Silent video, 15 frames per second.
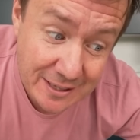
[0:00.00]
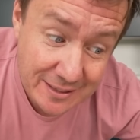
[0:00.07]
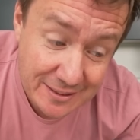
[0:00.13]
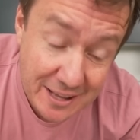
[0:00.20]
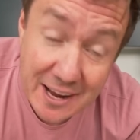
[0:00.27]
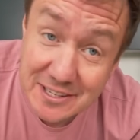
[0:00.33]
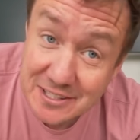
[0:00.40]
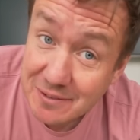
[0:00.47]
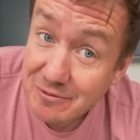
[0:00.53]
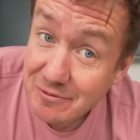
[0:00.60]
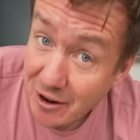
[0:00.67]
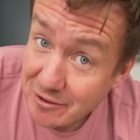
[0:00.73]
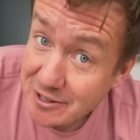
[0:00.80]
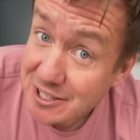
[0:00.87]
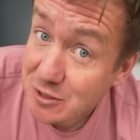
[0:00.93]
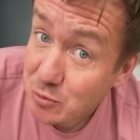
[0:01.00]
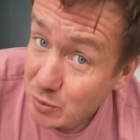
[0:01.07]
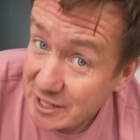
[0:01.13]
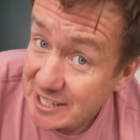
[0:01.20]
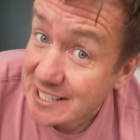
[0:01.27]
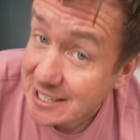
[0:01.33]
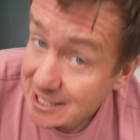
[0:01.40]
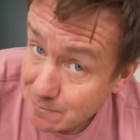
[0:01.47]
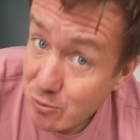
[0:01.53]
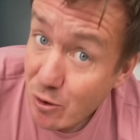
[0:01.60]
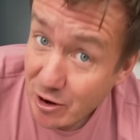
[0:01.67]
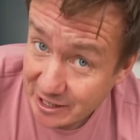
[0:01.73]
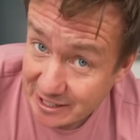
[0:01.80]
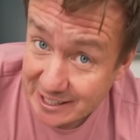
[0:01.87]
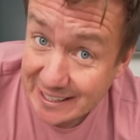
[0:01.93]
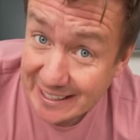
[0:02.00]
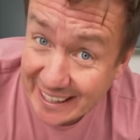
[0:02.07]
That is some very sweet Sprite.